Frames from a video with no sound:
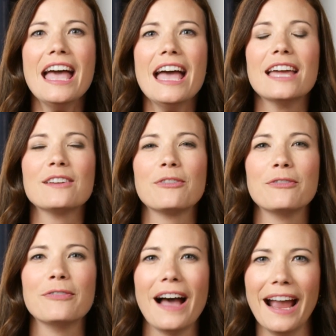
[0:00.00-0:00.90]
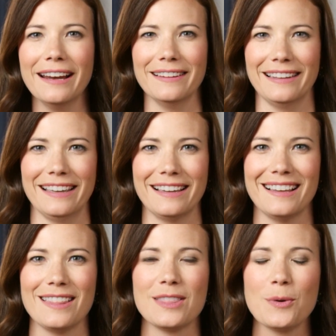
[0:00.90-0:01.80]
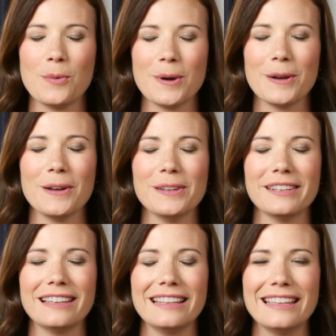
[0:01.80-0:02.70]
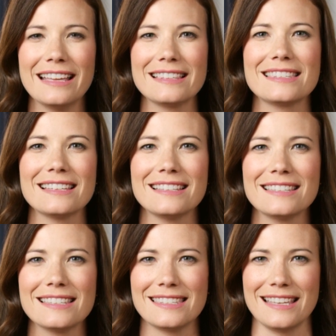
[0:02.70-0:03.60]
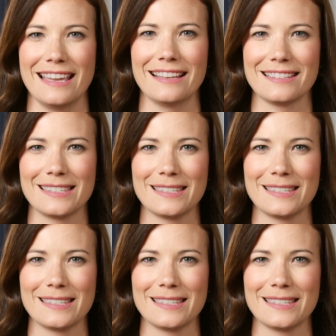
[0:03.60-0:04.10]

and finally, the world gets to see it.